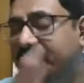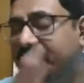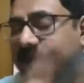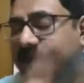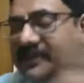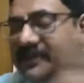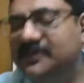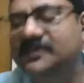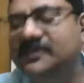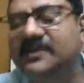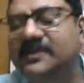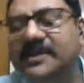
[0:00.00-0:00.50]

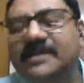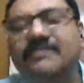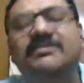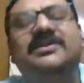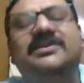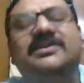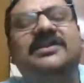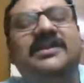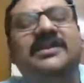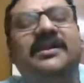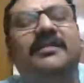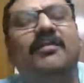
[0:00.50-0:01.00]
screams
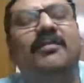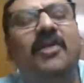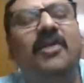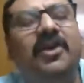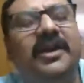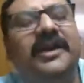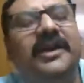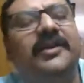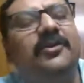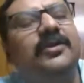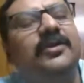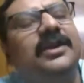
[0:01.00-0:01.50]
here, mock
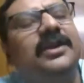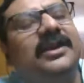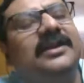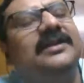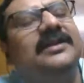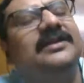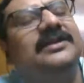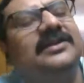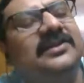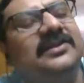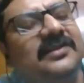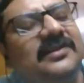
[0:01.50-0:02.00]
heroic
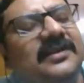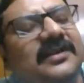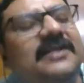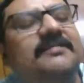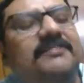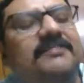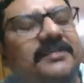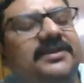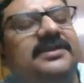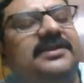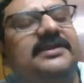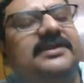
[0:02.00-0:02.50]

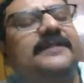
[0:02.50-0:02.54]
screams.